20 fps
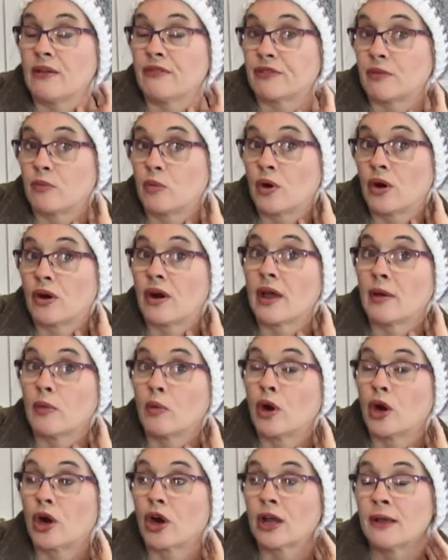from where I
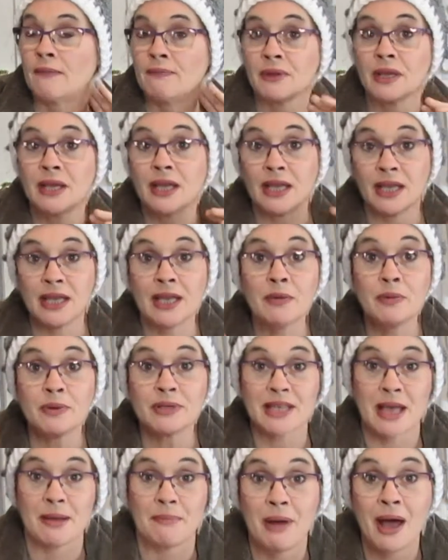work. He
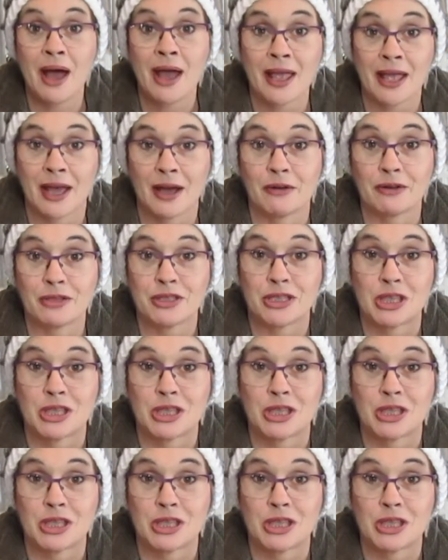was at my house,